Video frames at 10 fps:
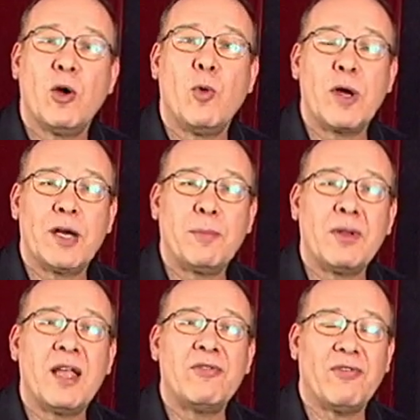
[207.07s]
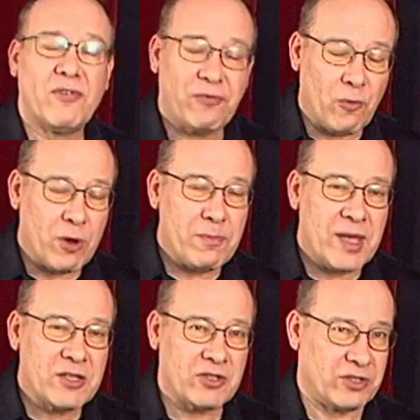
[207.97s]
we're going to play for 4
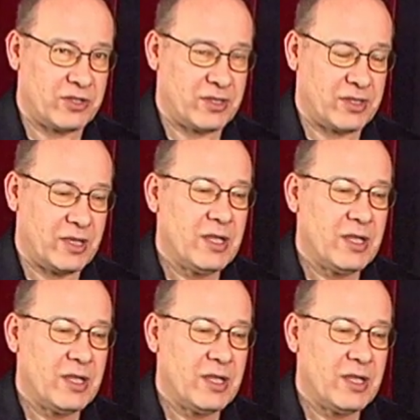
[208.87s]
measures.